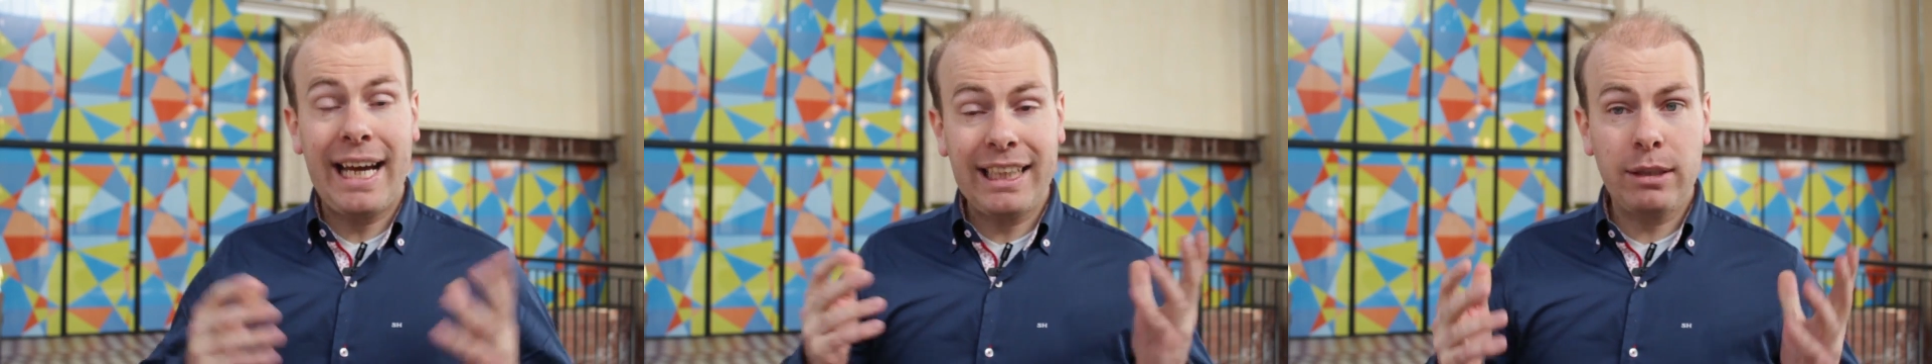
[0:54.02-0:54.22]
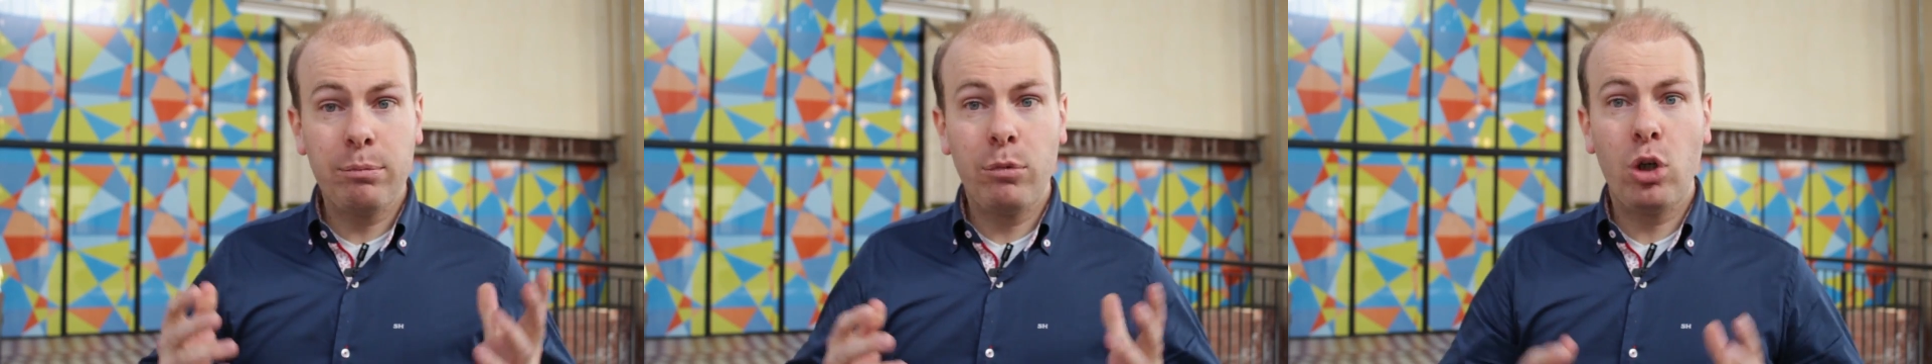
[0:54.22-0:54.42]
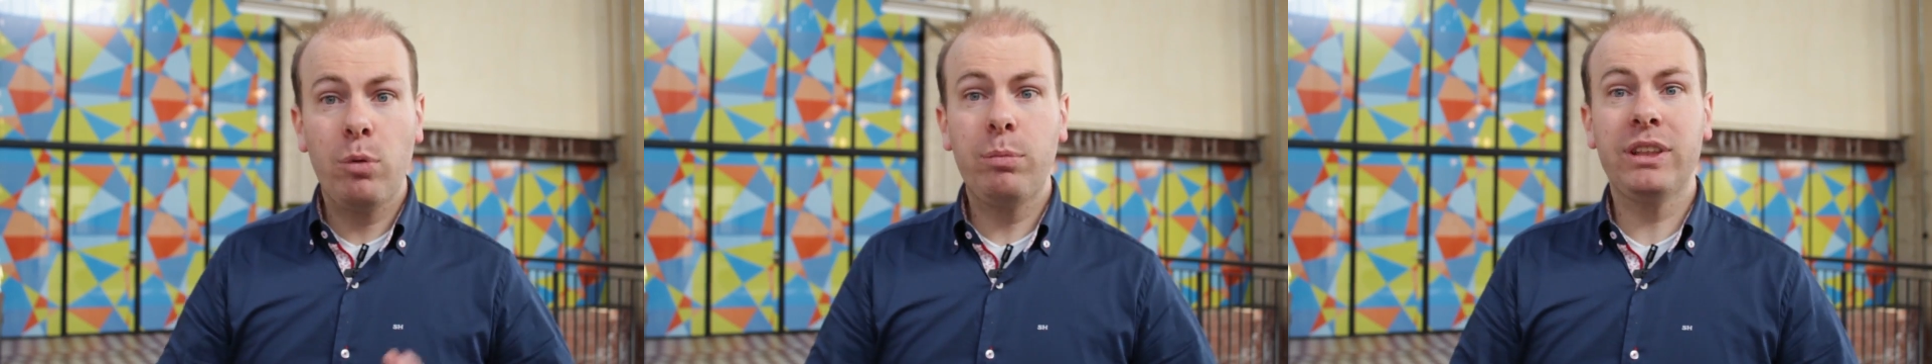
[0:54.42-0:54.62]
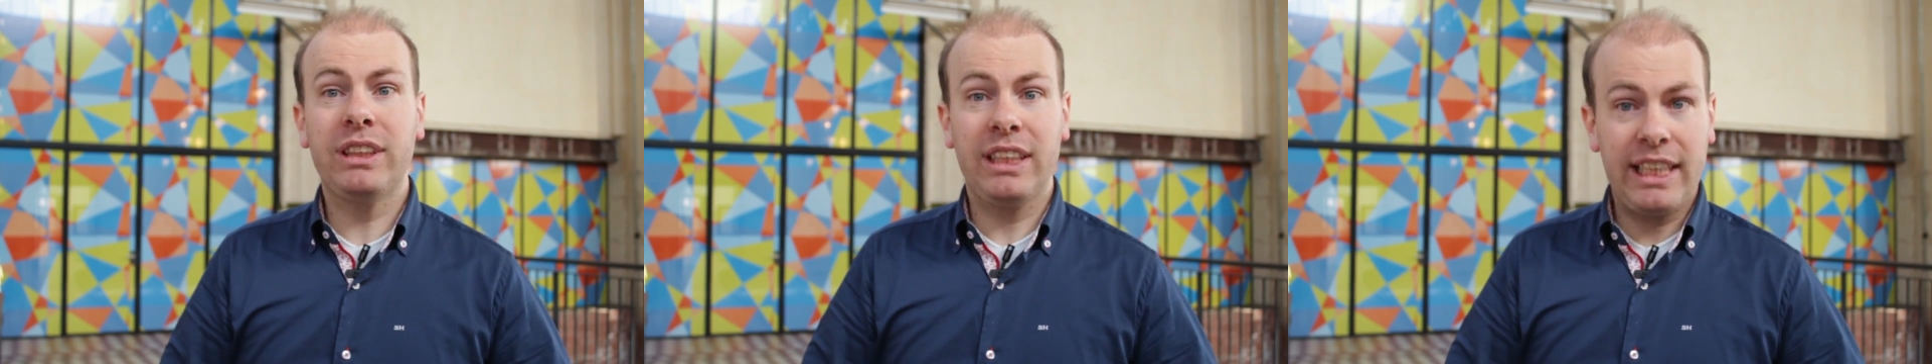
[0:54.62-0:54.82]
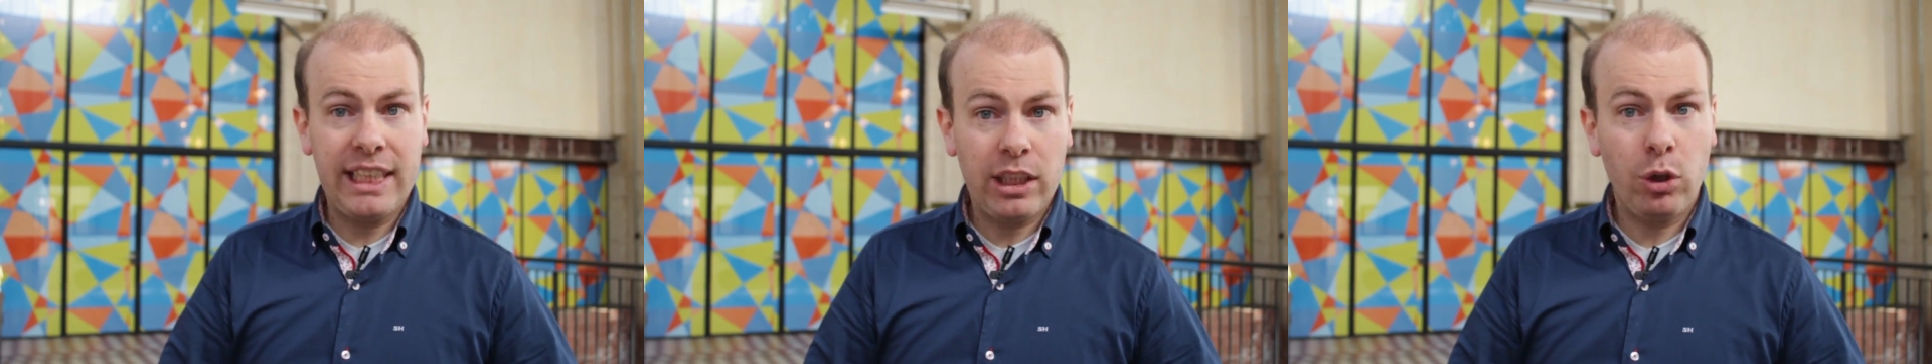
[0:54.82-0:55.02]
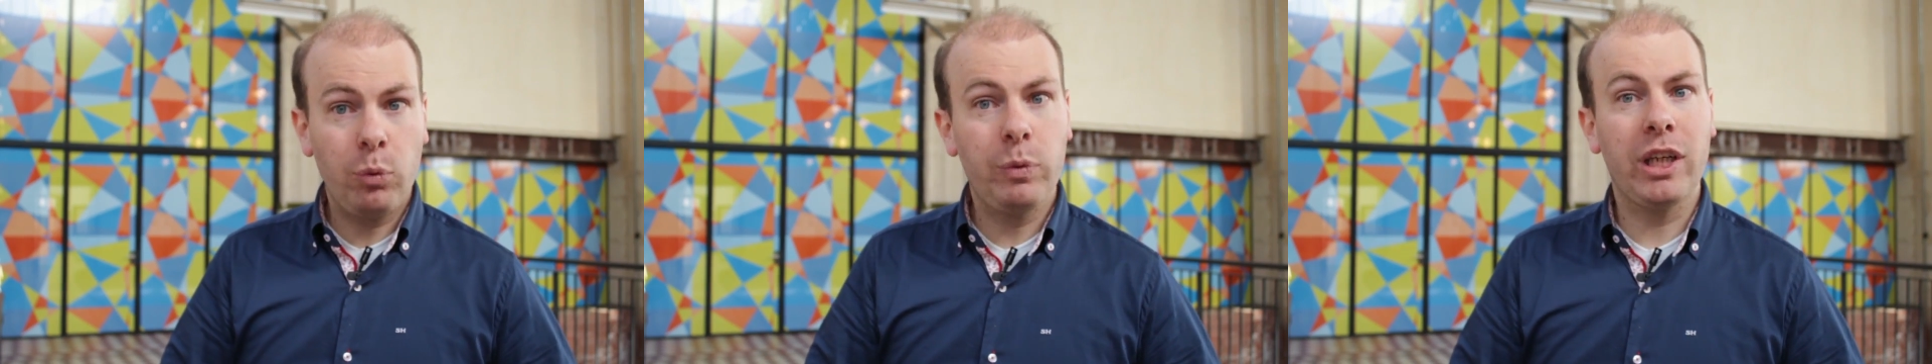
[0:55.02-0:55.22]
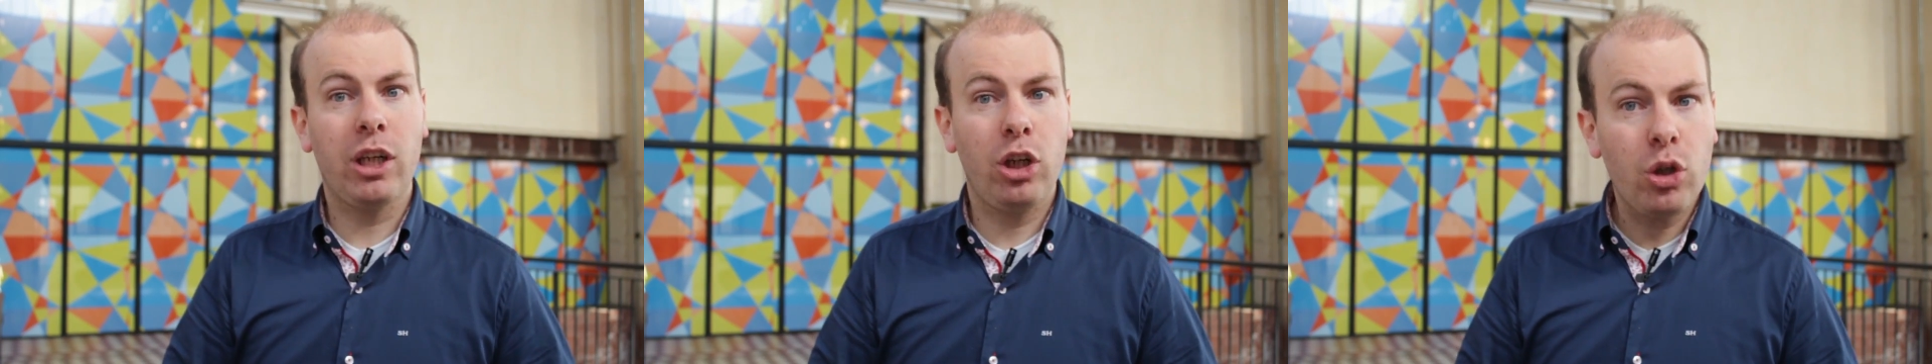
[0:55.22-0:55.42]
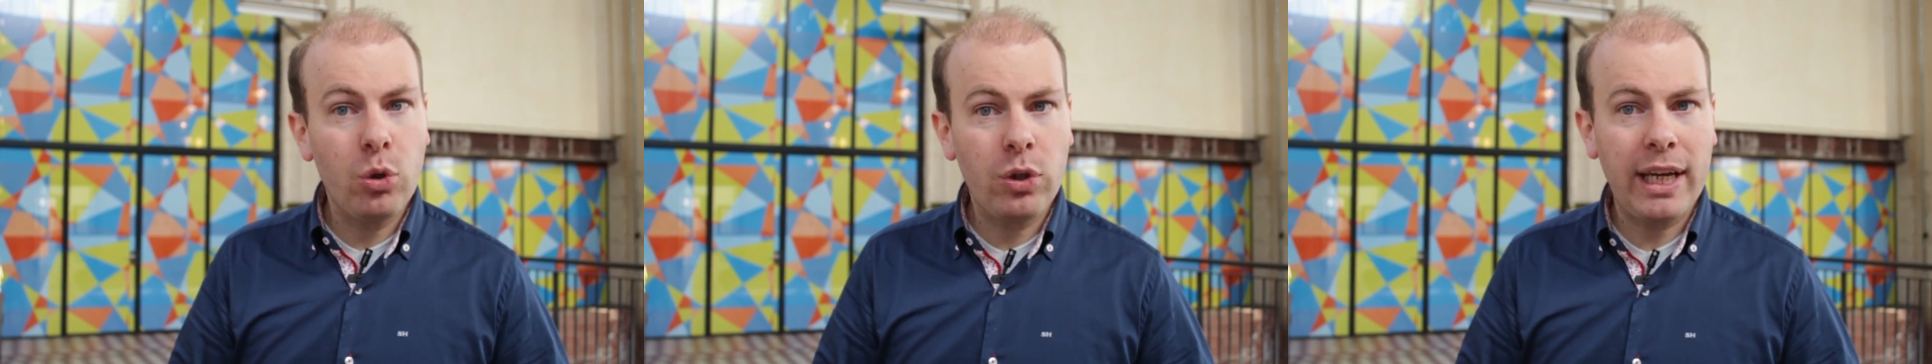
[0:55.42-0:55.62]
At the moment here, we
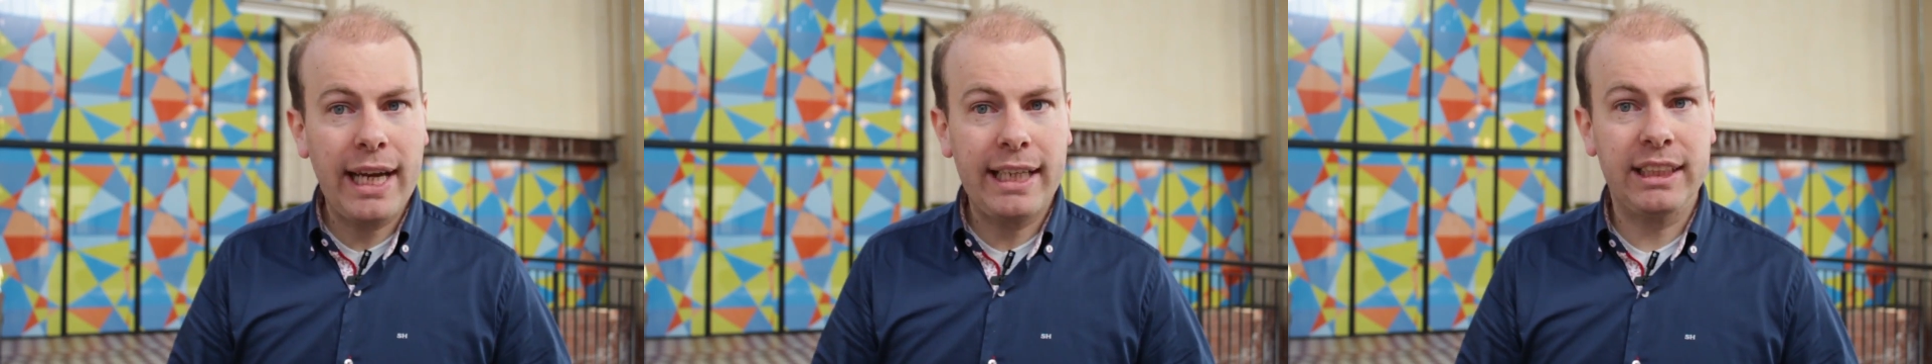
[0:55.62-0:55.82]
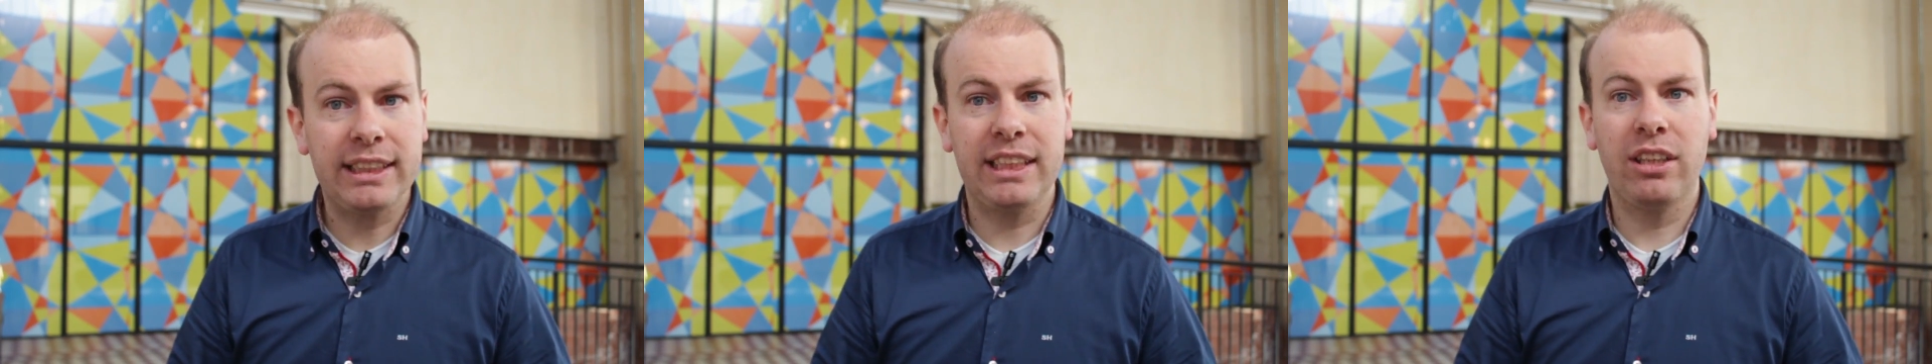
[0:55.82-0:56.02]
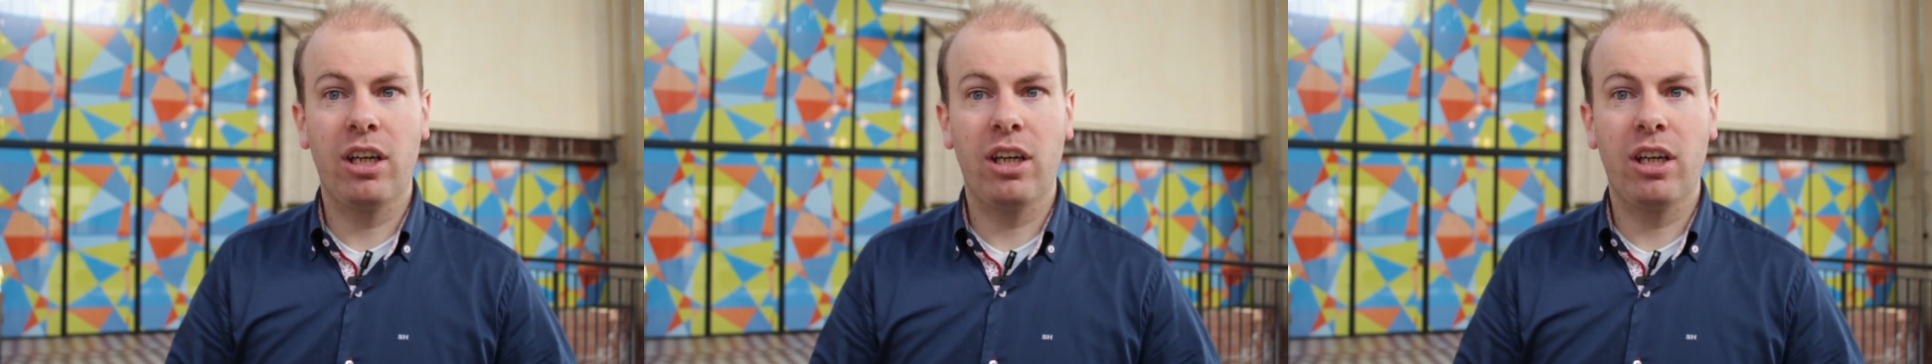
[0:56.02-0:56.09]
are located